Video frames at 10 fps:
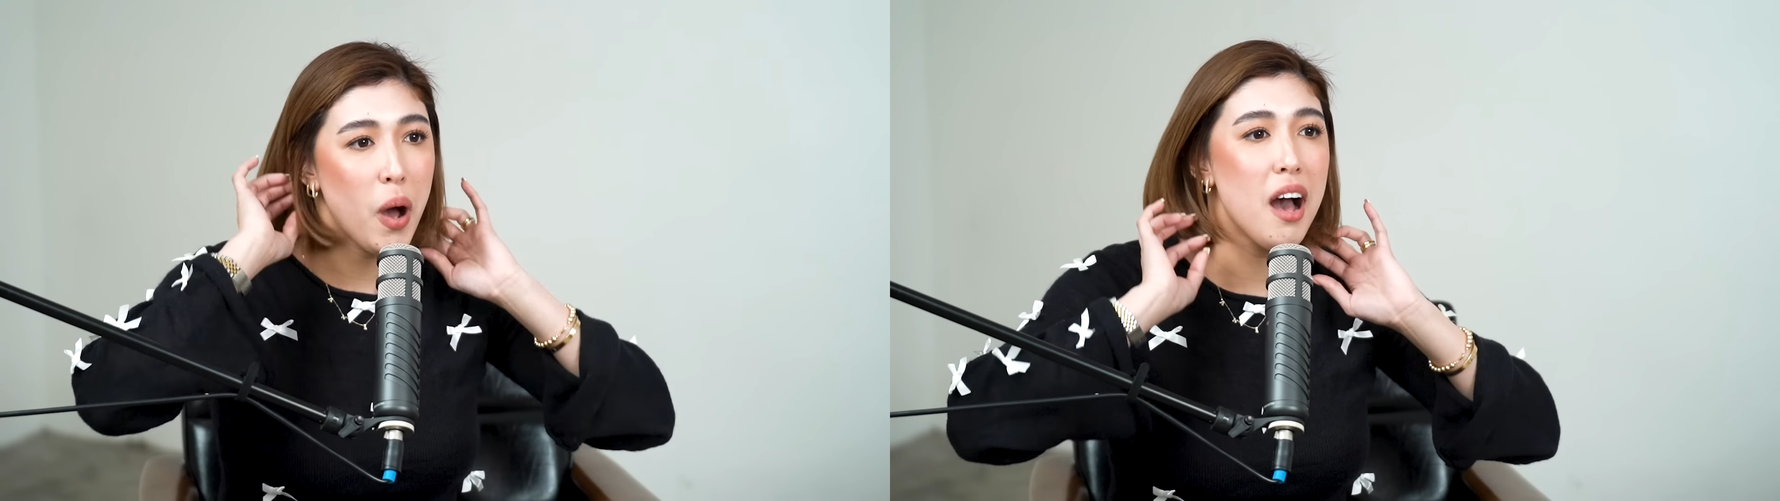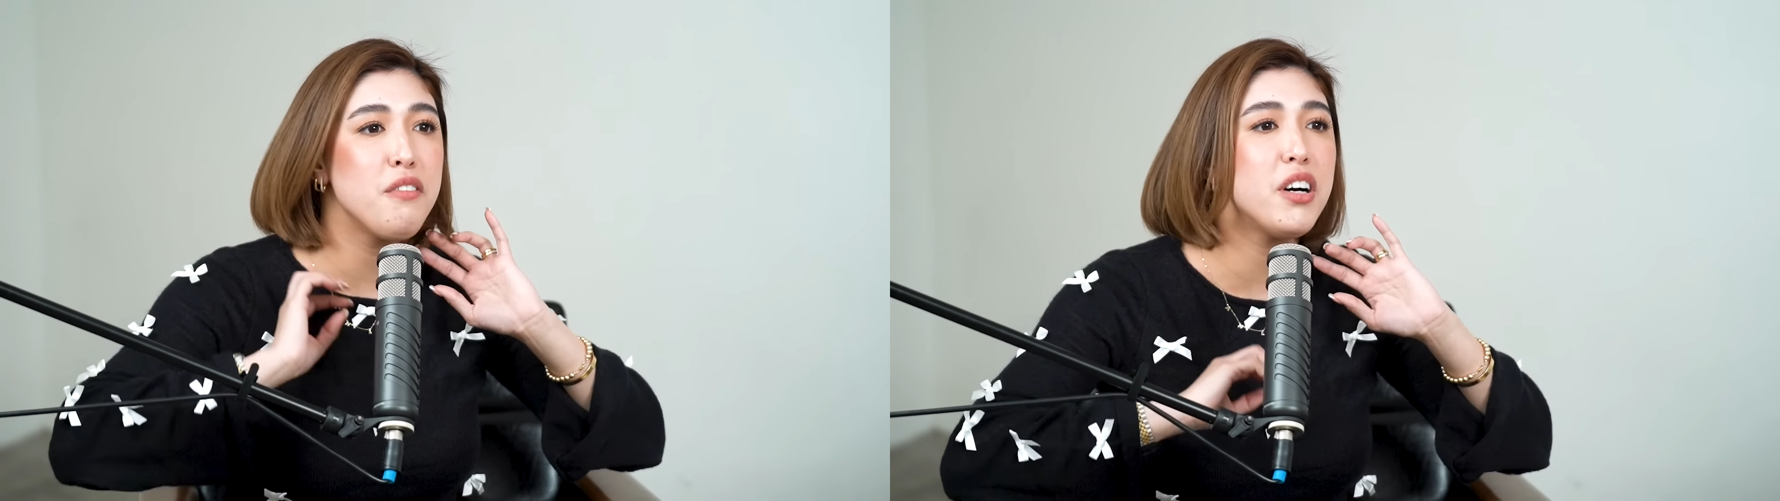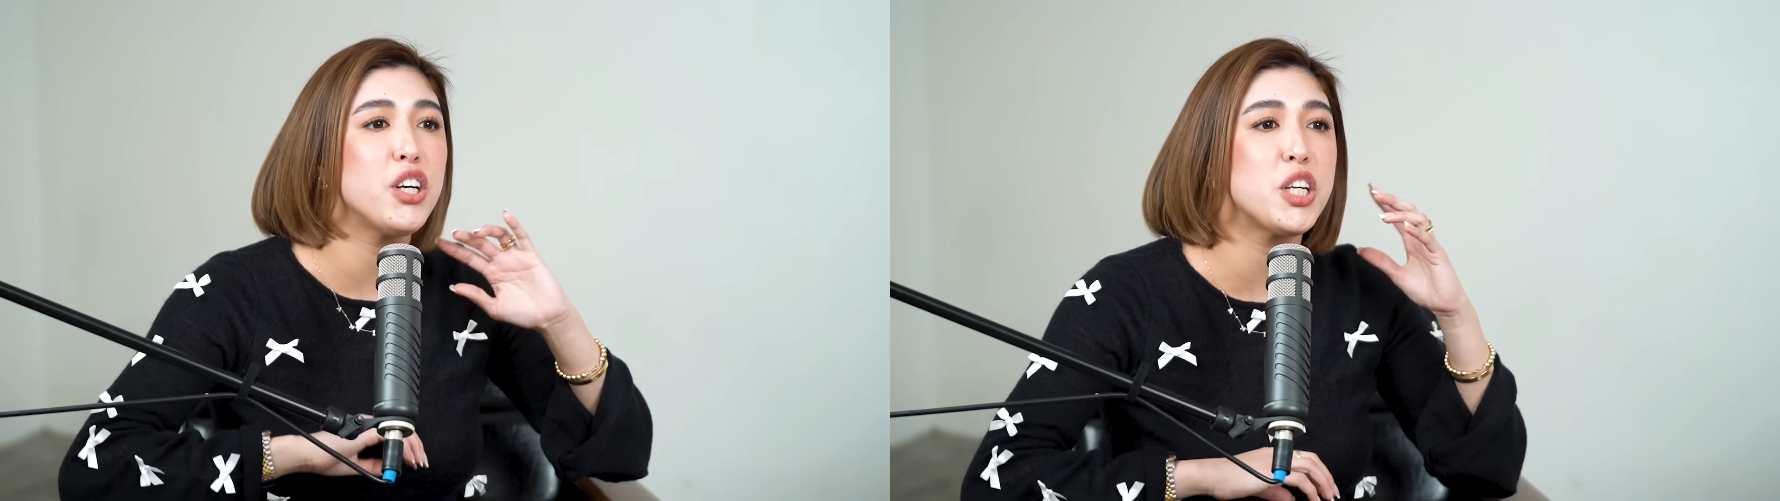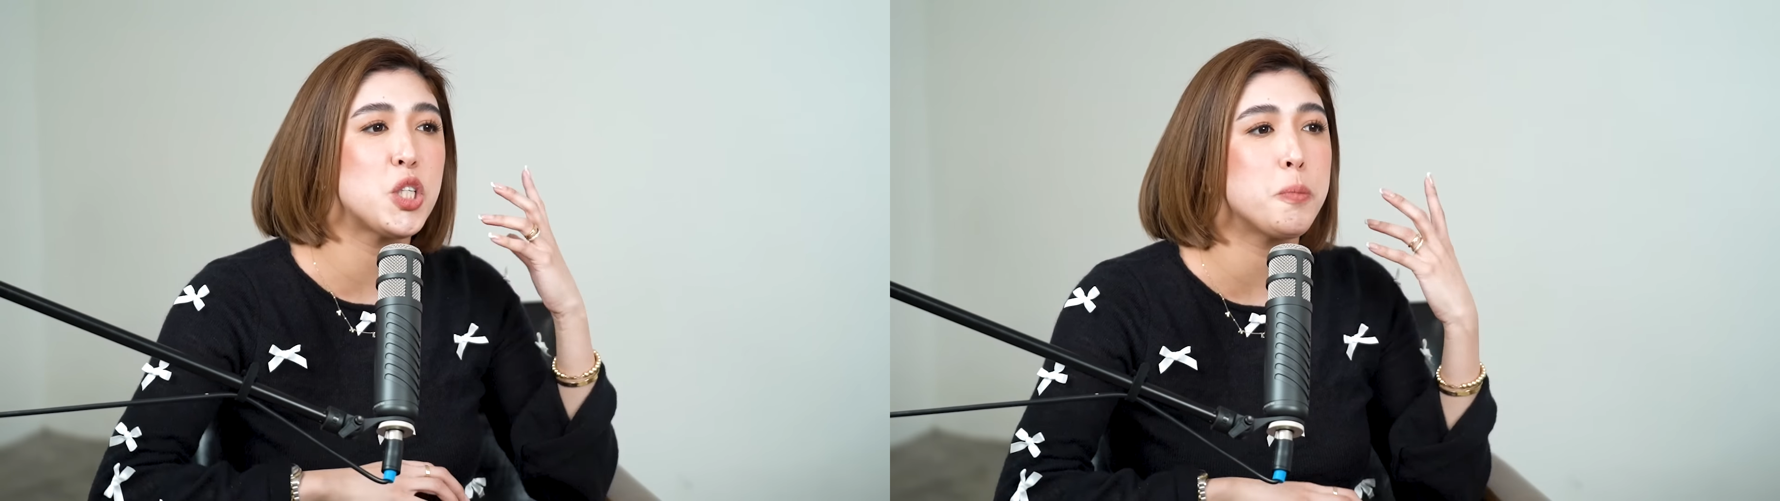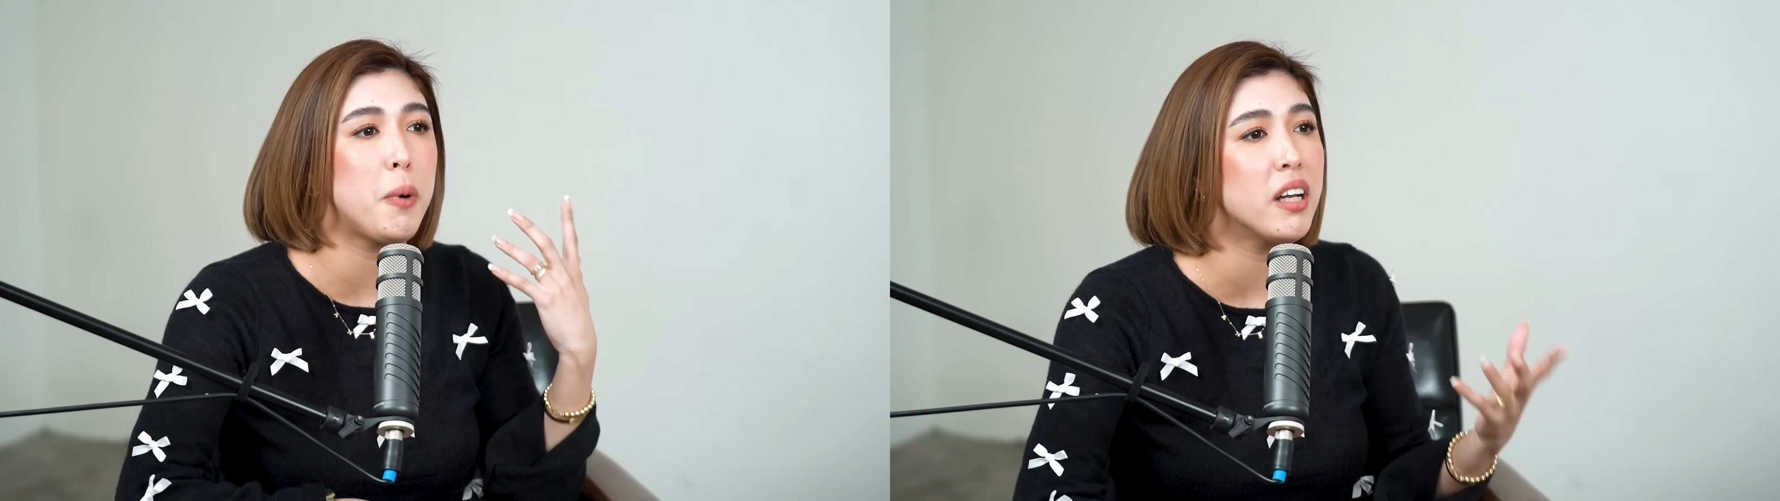you have a
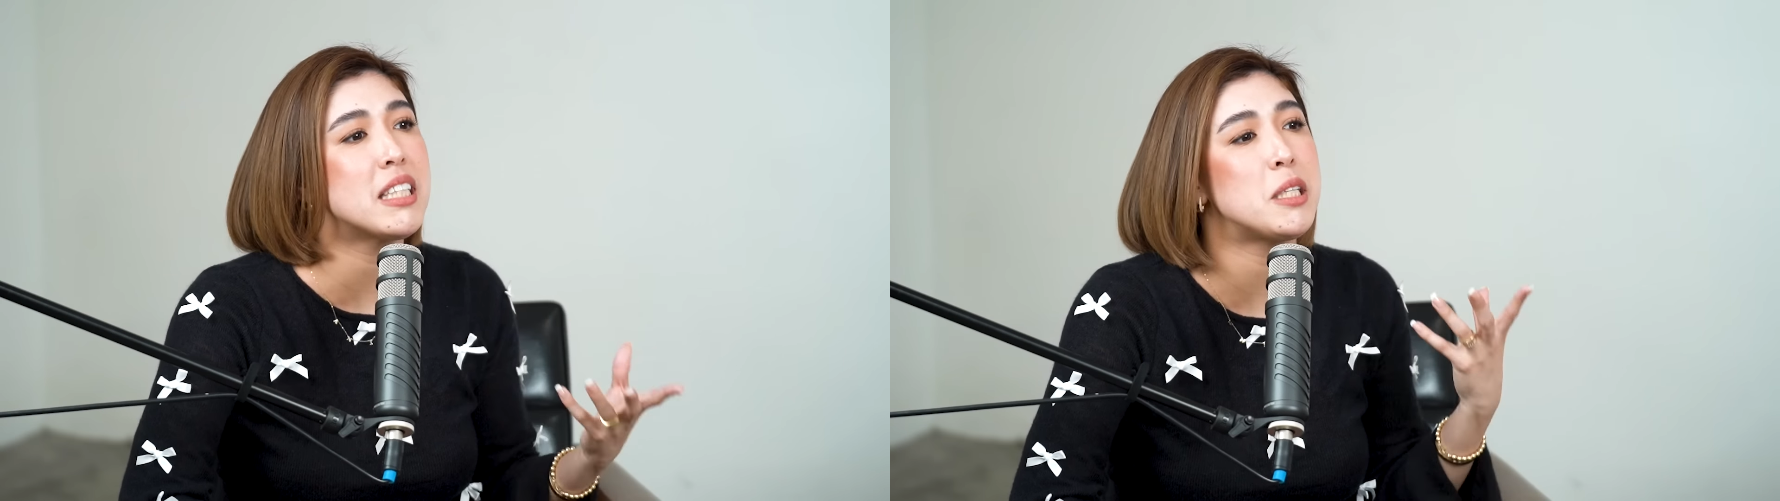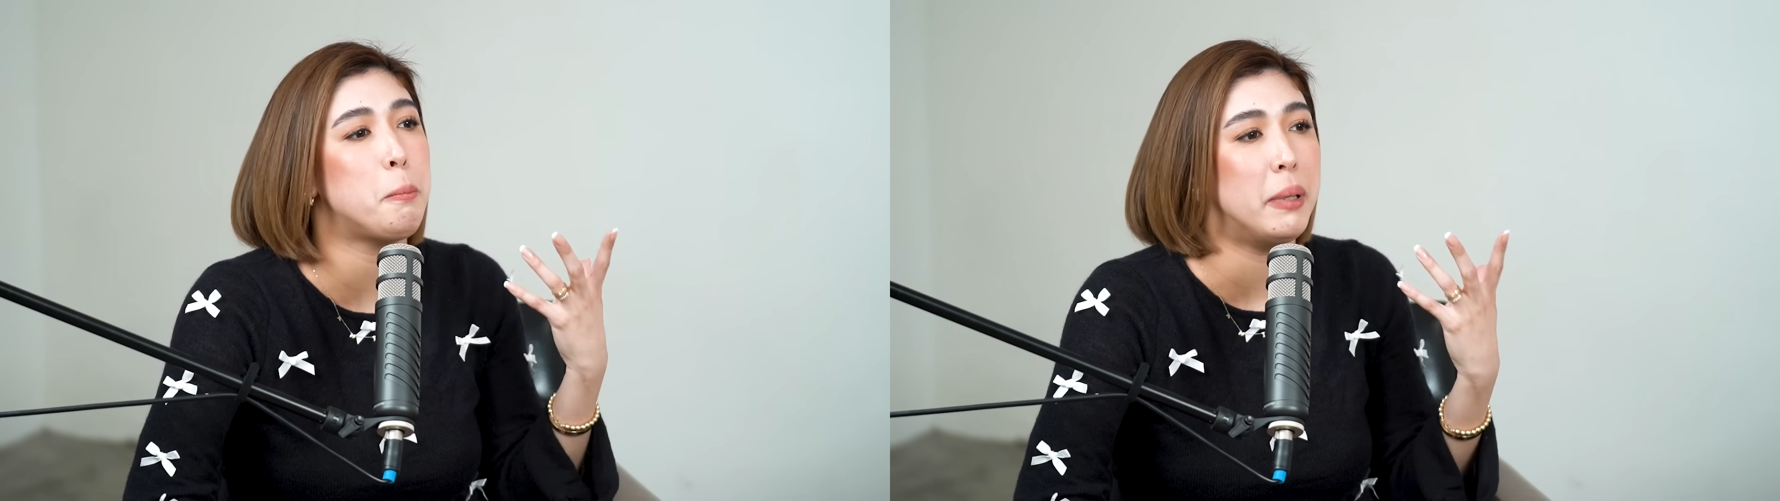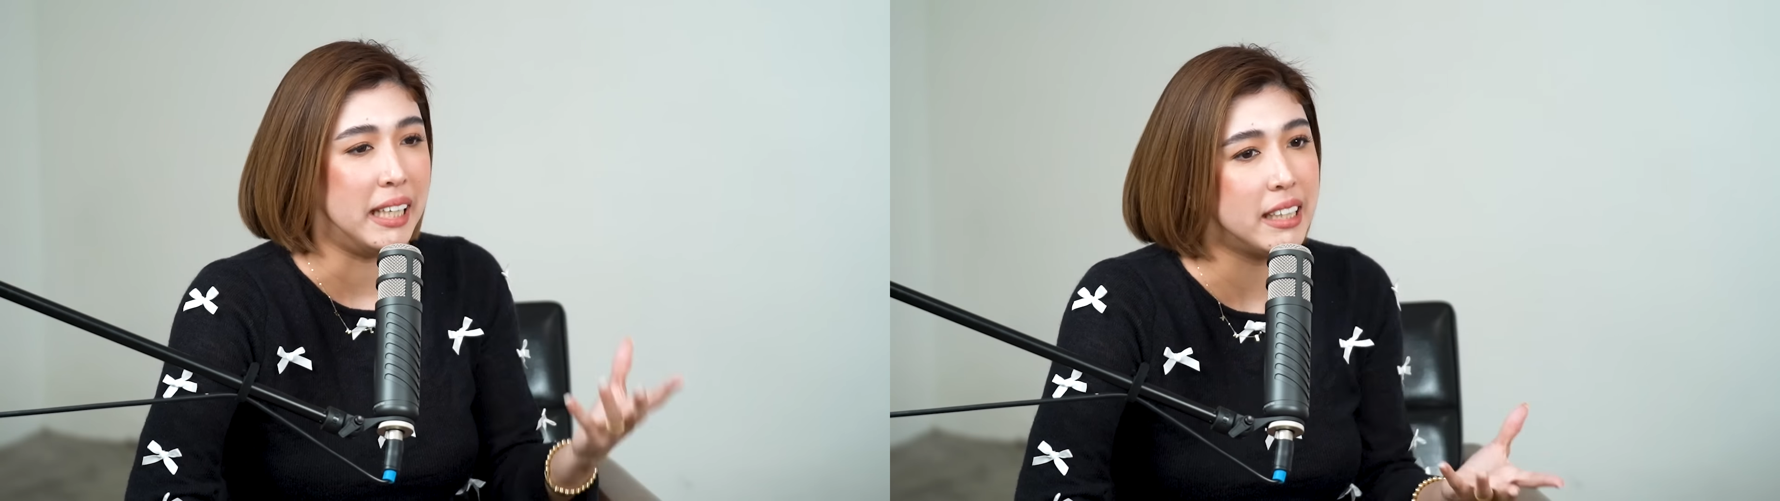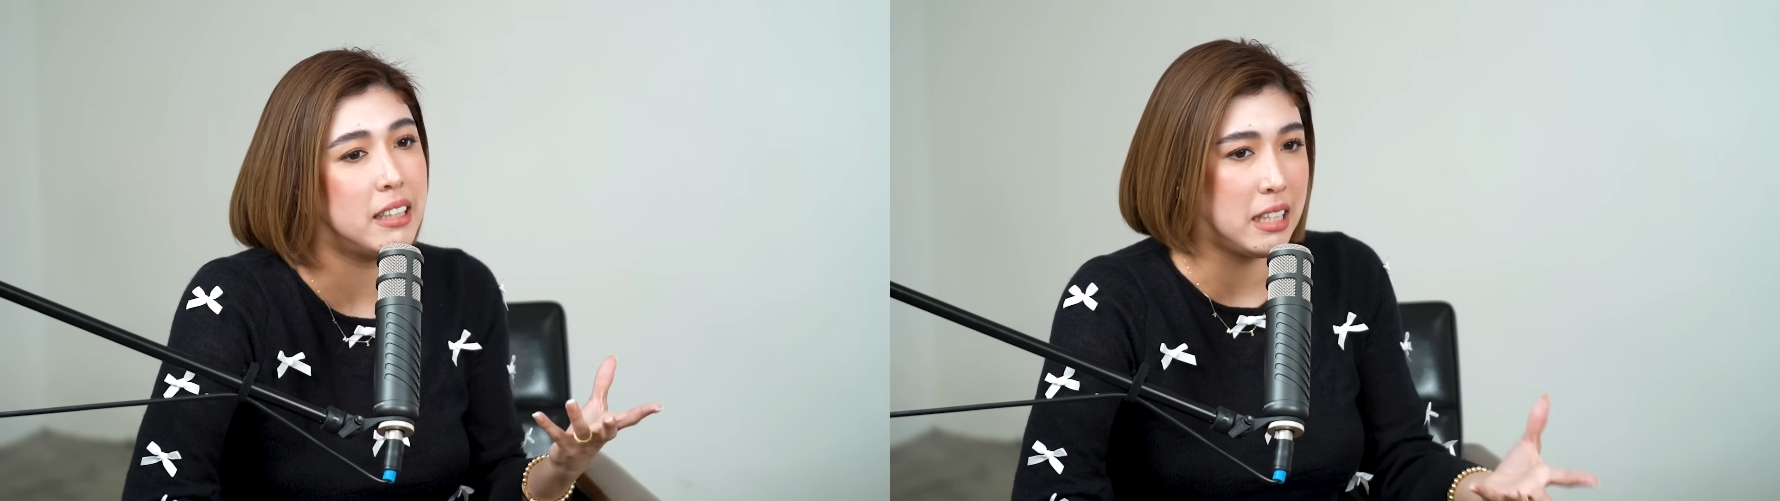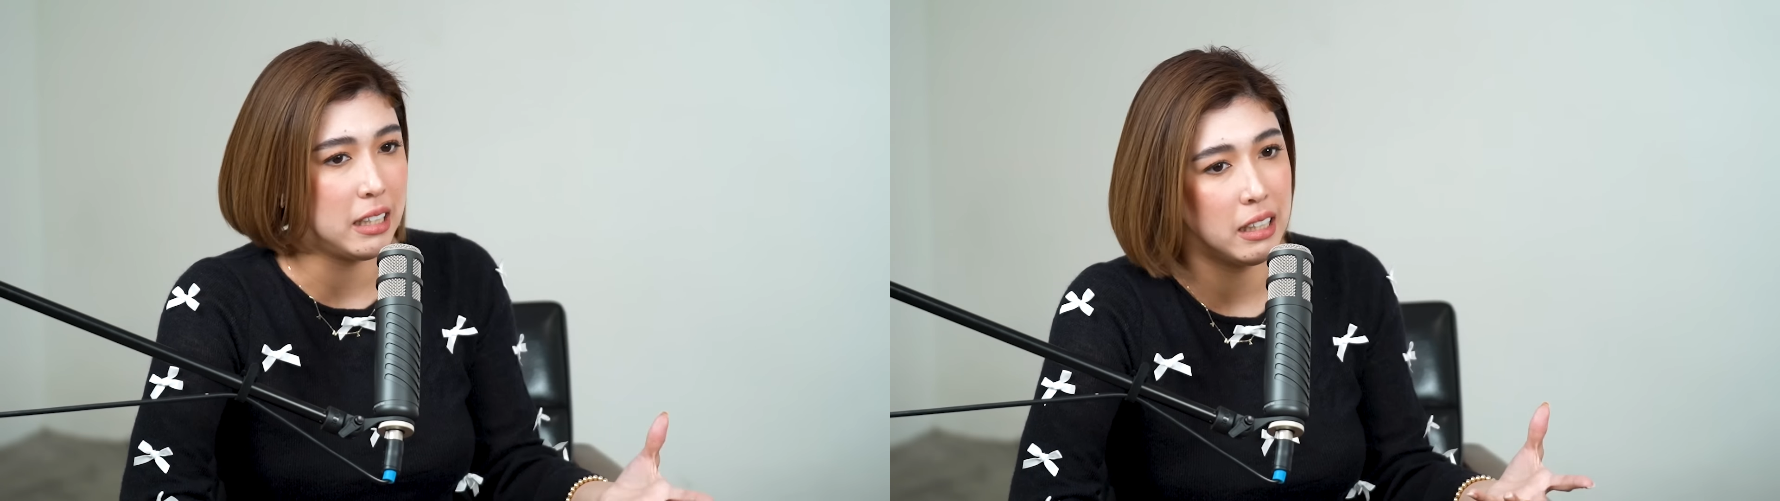
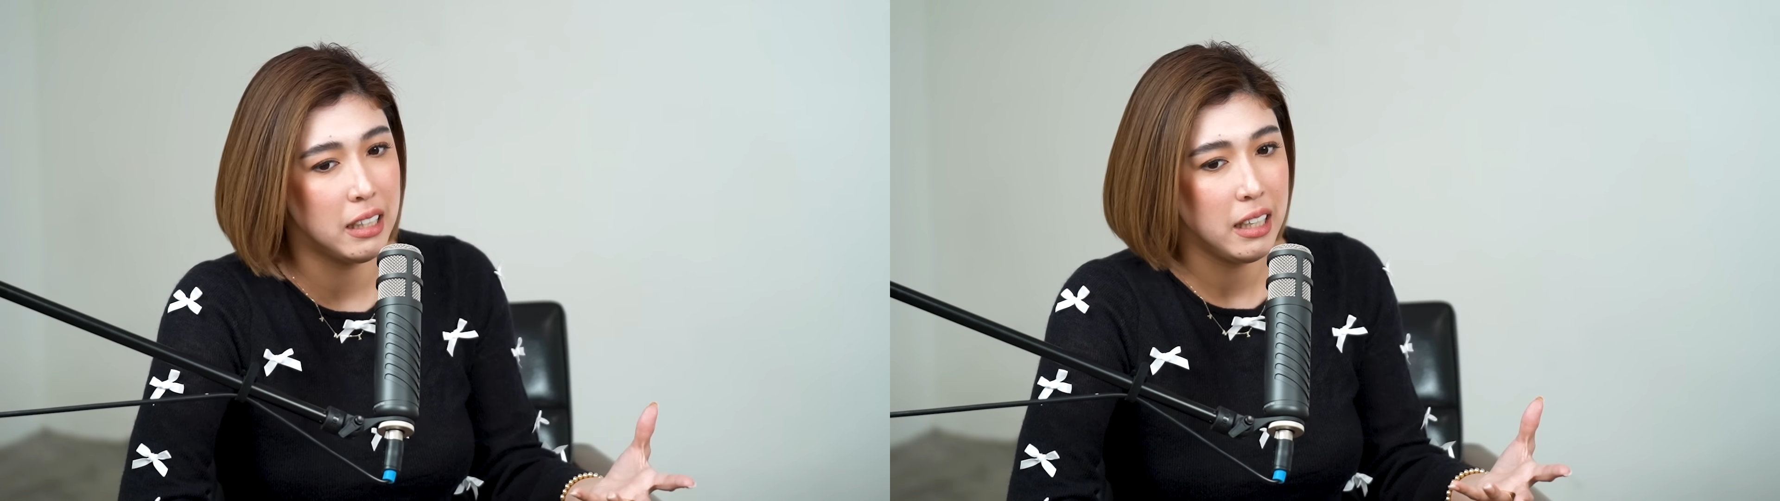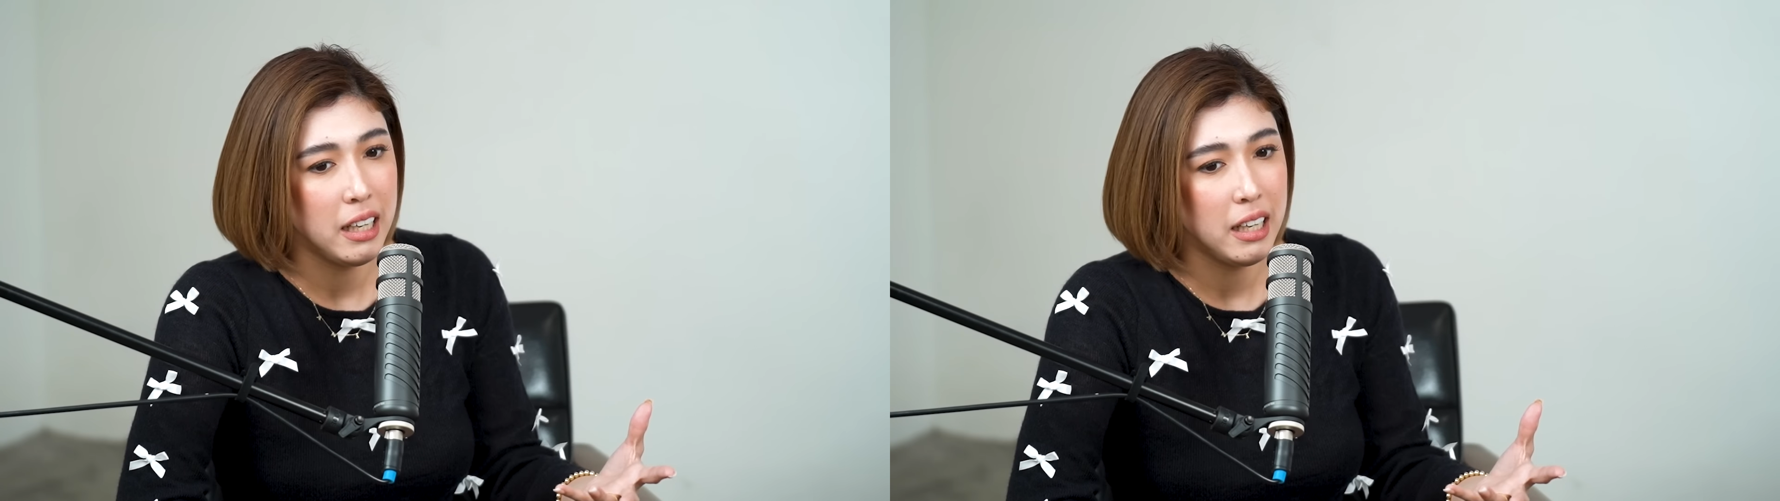responsibility